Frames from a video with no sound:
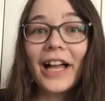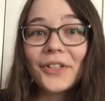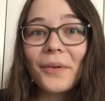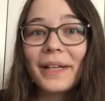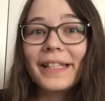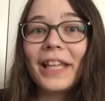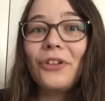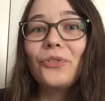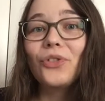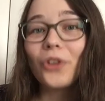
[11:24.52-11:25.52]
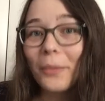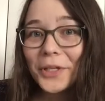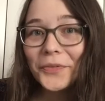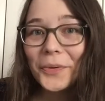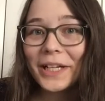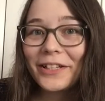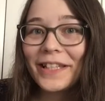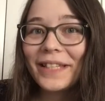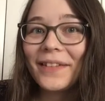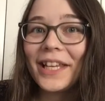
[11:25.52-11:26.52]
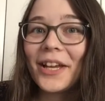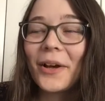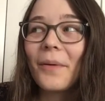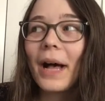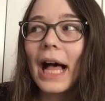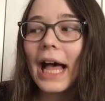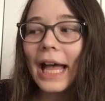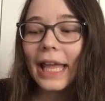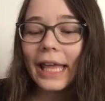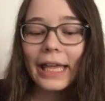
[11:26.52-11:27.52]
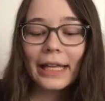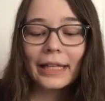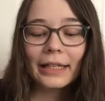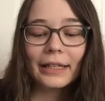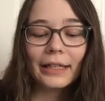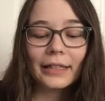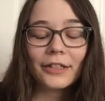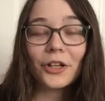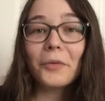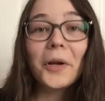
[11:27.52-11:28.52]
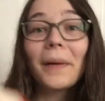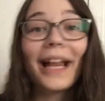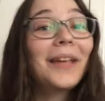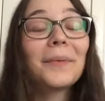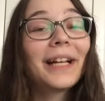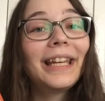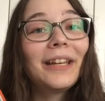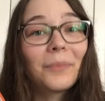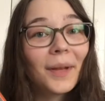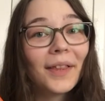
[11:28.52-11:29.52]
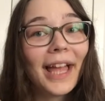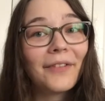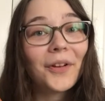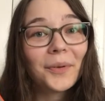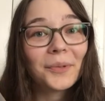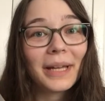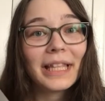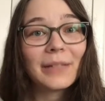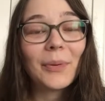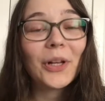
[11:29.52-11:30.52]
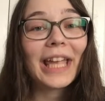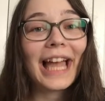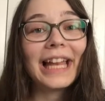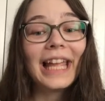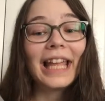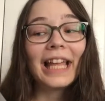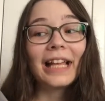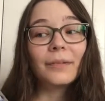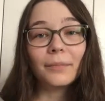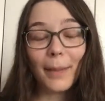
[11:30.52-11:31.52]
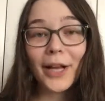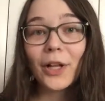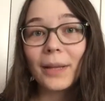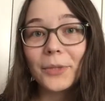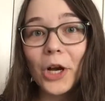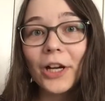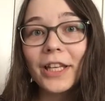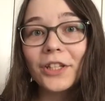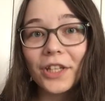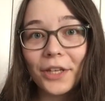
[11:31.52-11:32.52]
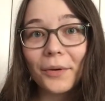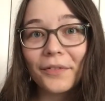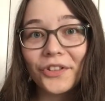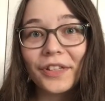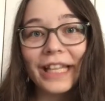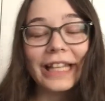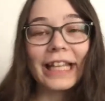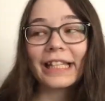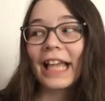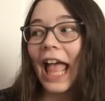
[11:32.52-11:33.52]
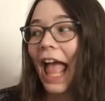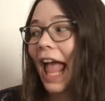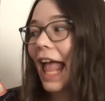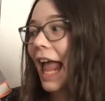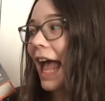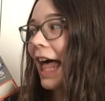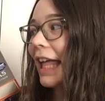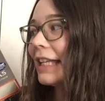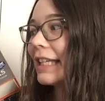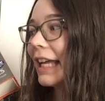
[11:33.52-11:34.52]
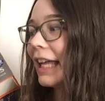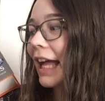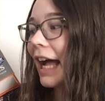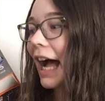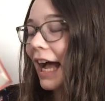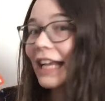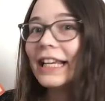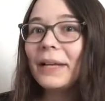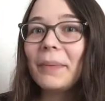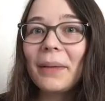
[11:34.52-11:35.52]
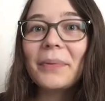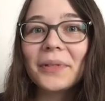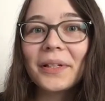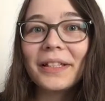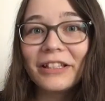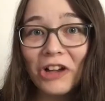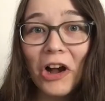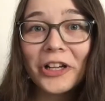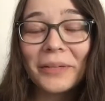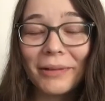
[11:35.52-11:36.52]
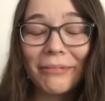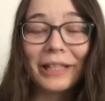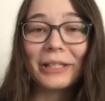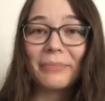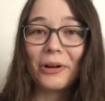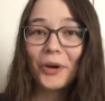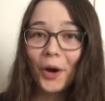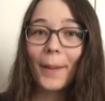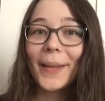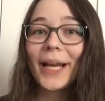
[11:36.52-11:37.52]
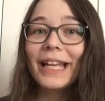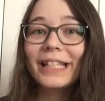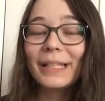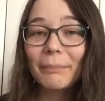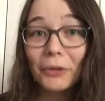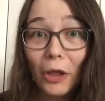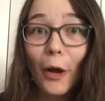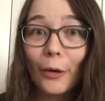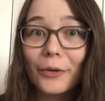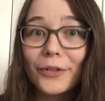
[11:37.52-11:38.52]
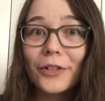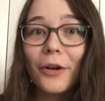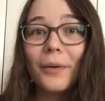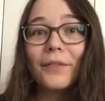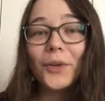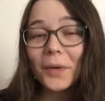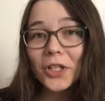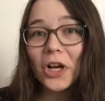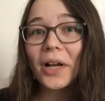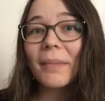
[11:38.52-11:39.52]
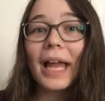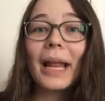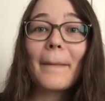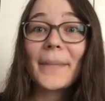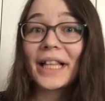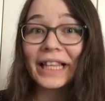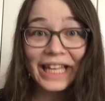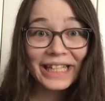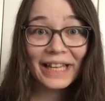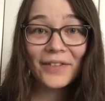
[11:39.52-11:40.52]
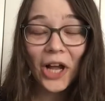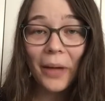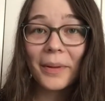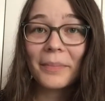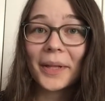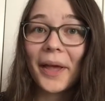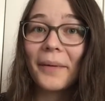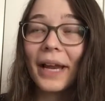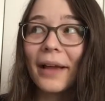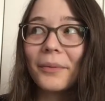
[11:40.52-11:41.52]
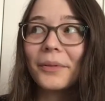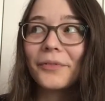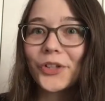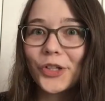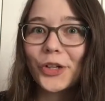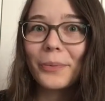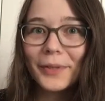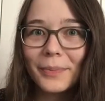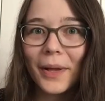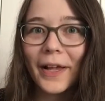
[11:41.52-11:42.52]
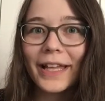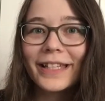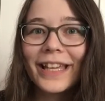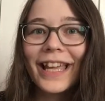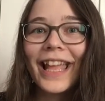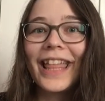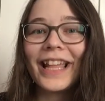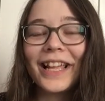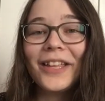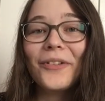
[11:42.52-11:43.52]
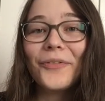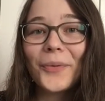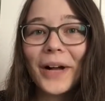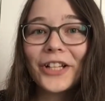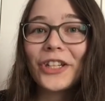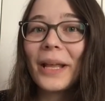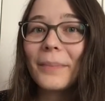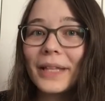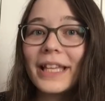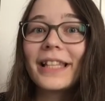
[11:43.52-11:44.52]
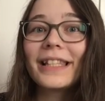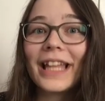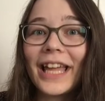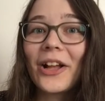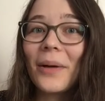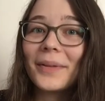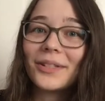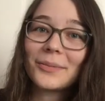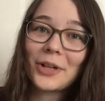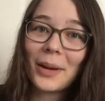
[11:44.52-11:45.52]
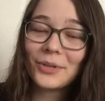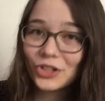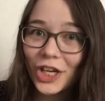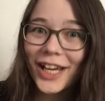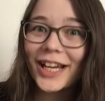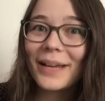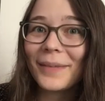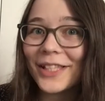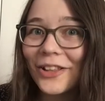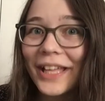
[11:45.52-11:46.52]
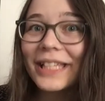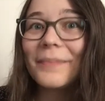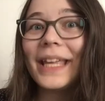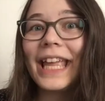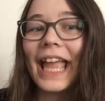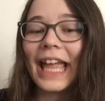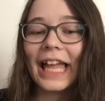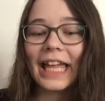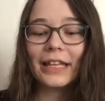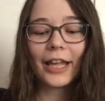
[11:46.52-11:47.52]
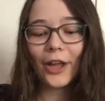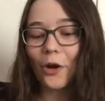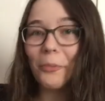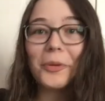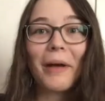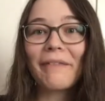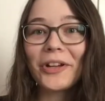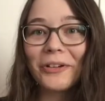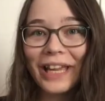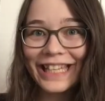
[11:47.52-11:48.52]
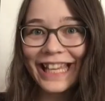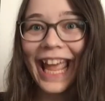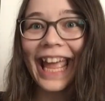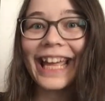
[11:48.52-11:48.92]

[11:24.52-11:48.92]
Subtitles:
always, thank you so much for watching this video. I don't know anyone in real life who's read this book yet. Michael, I'm talking to you if you're seeing this, and I need people to talk to me about this book or I'm gonna explode. So if you want to talk about it, please leave a comment below and I will for sure respond. Thank you for watching. Please like, comment, subscribe, and share. It means a lot to me, and I hope you have a great day.